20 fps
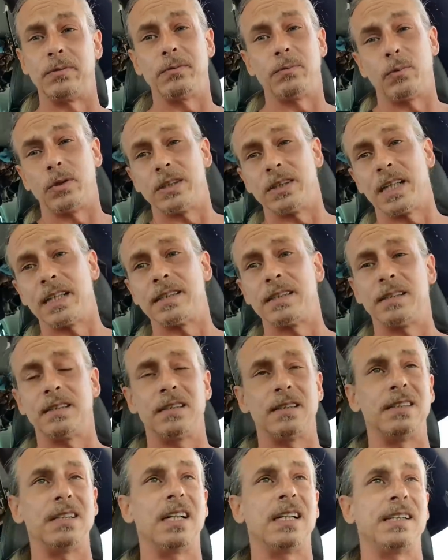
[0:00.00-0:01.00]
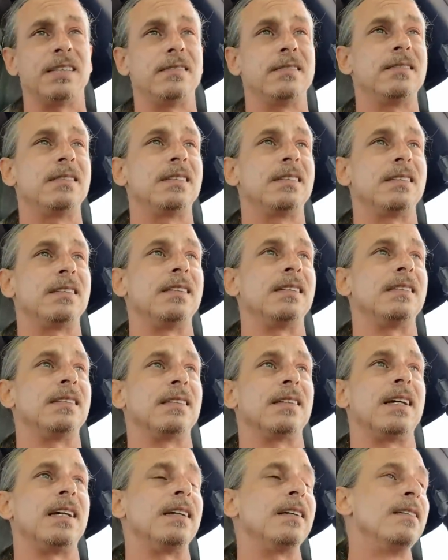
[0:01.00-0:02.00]
which I suggest it's
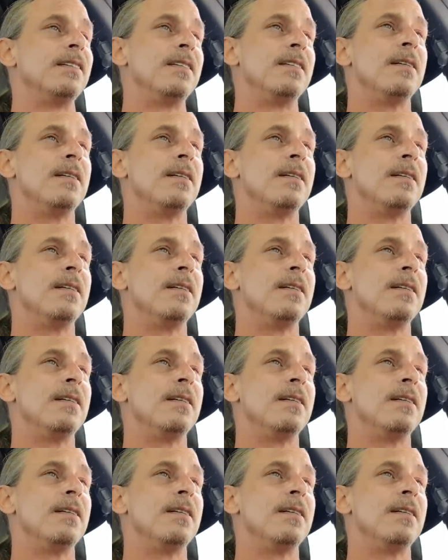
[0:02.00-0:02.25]
like,